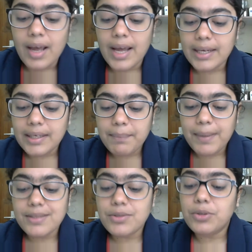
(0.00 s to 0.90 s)
Any
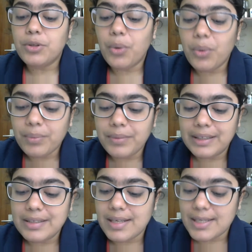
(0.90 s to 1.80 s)
person whom
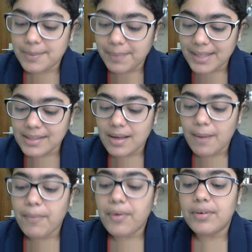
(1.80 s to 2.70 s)
he suspects
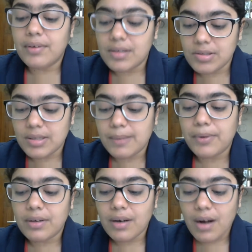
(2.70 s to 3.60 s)
upon
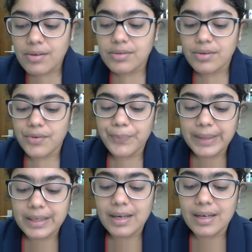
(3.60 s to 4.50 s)
reasonable grounds of
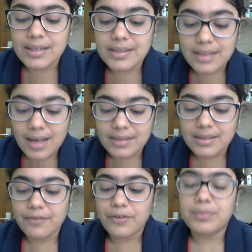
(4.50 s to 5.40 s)
being a
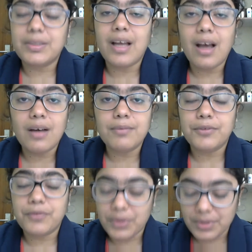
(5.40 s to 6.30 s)
deserter from the
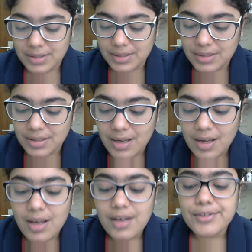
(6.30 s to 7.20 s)
armed forces.
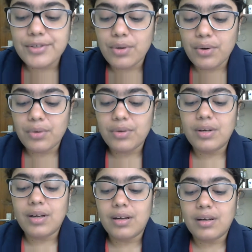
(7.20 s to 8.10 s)
So,
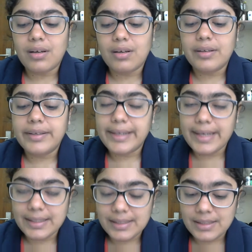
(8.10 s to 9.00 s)

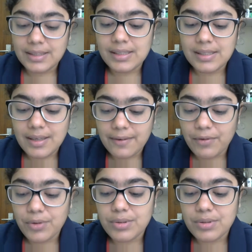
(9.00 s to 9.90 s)
yes, this I've
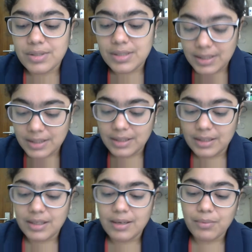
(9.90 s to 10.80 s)
also seen
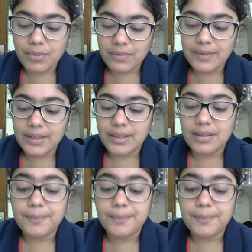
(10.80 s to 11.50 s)
in a movie